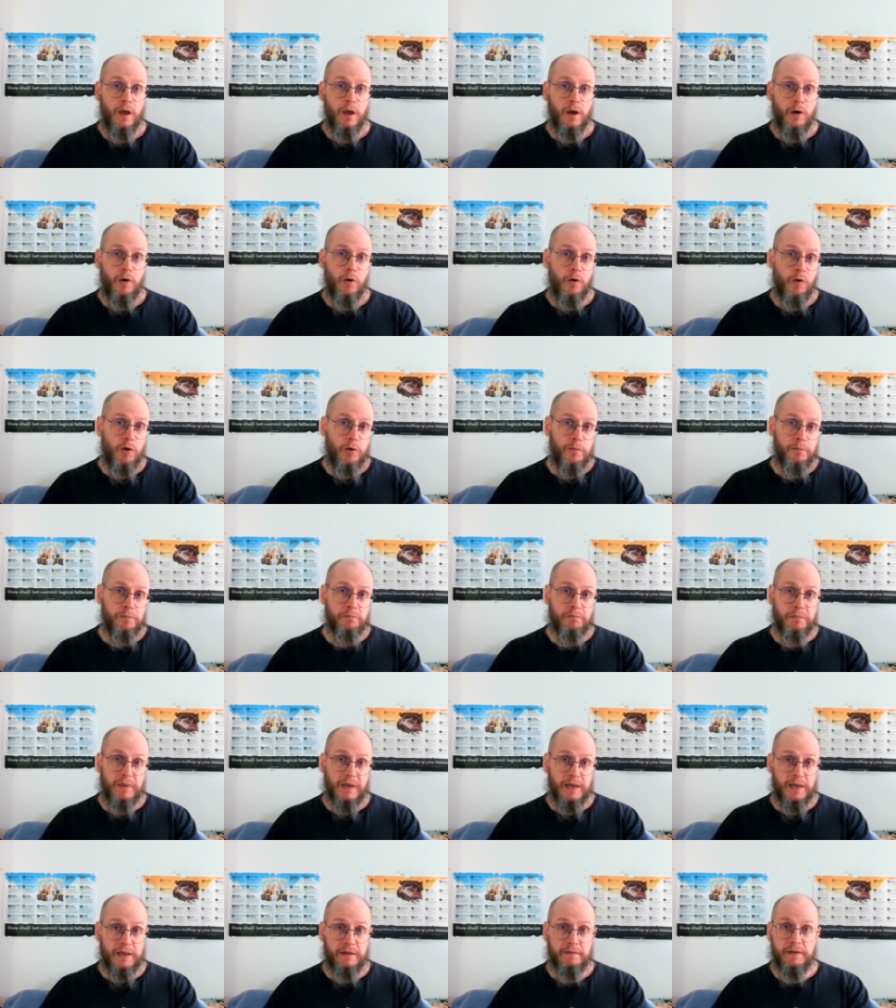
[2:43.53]
or
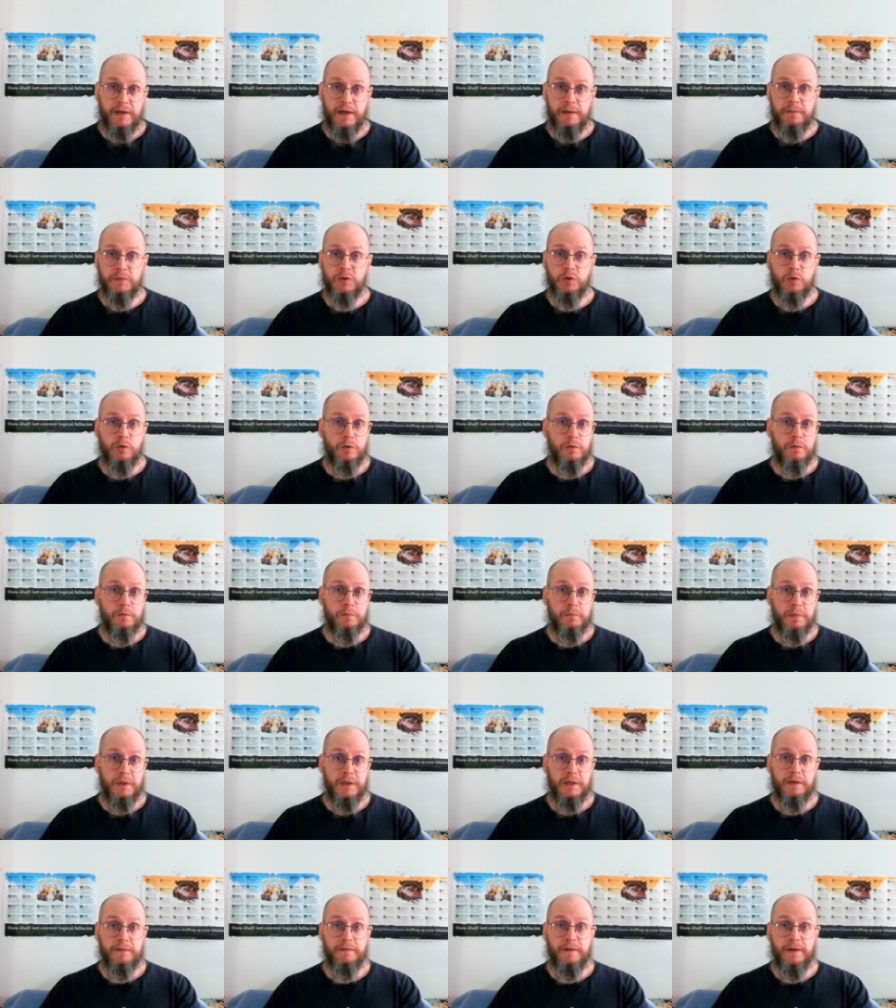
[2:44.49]
believe them to
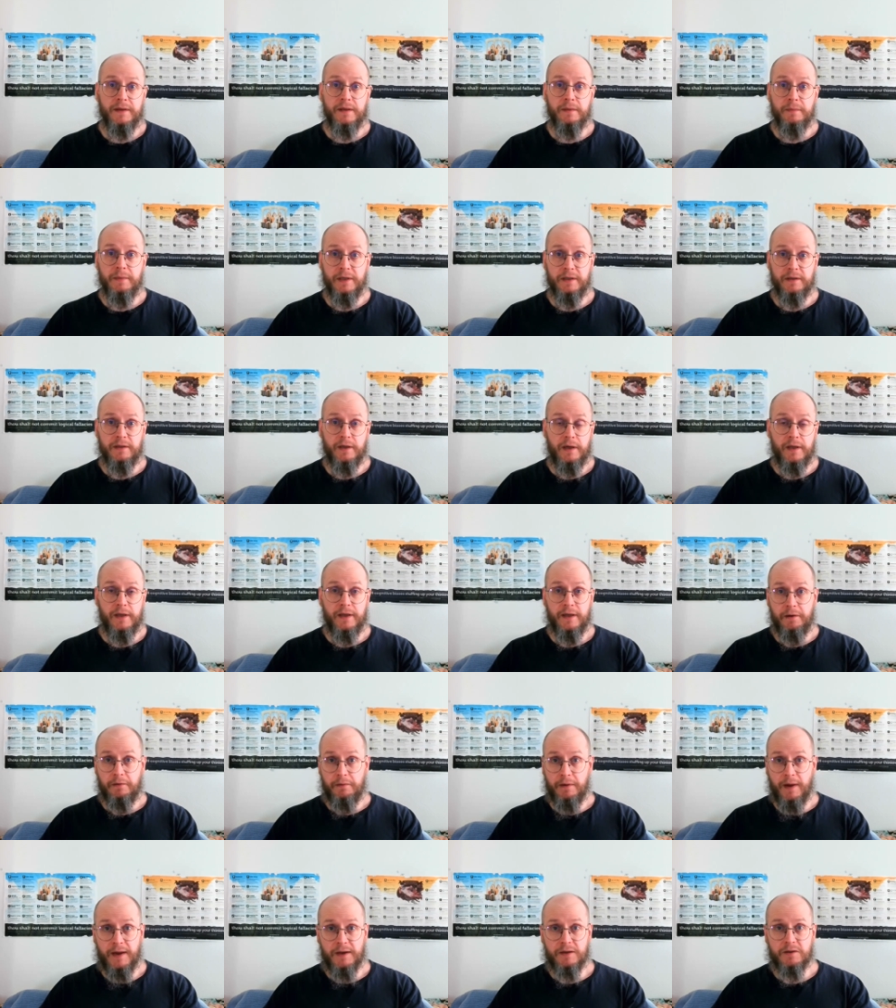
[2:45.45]
be fundamentally
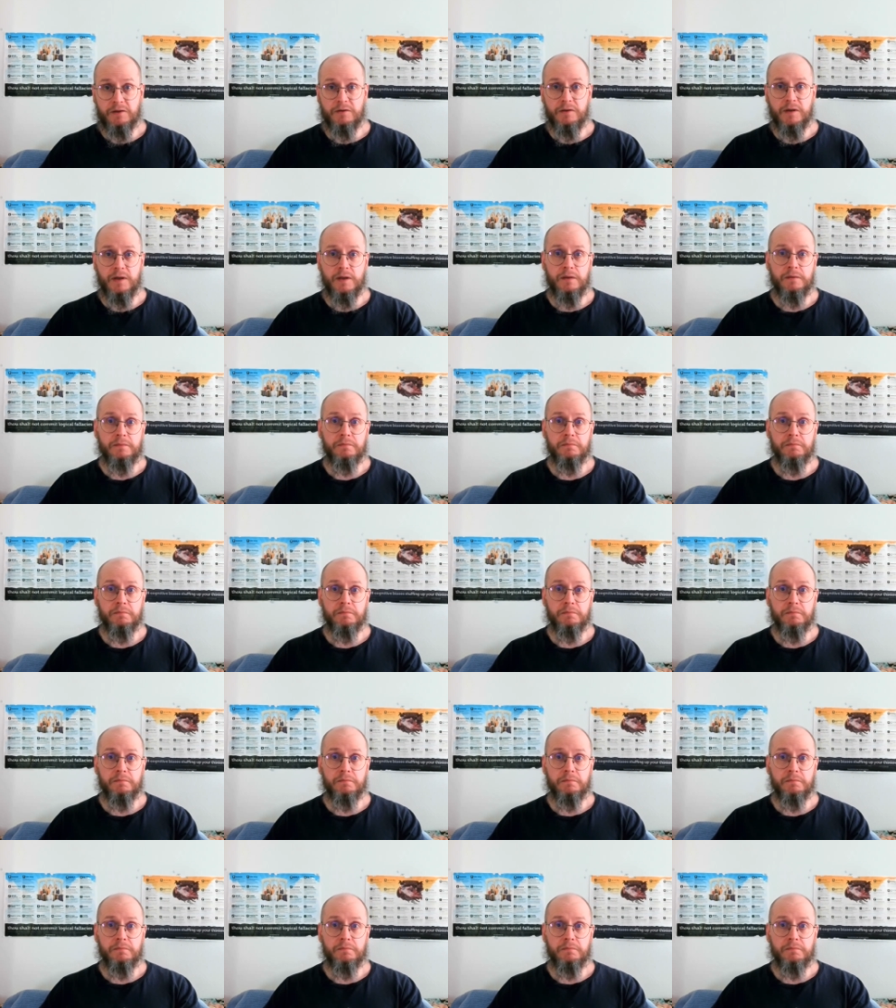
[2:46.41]
irrational,